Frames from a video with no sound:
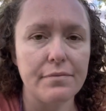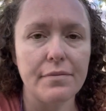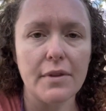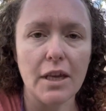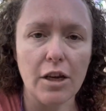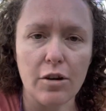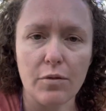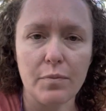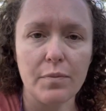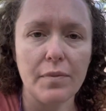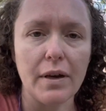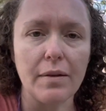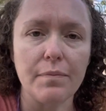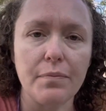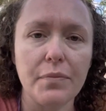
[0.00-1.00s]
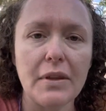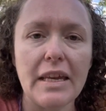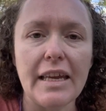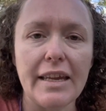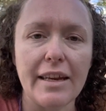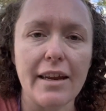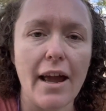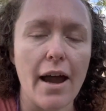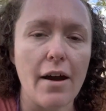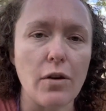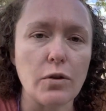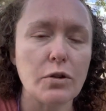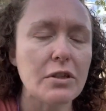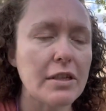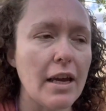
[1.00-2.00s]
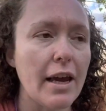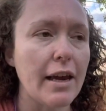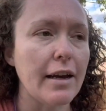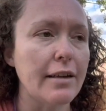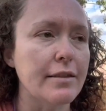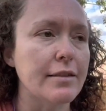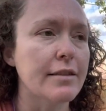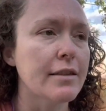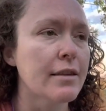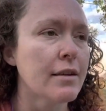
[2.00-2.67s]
you know, a heated house and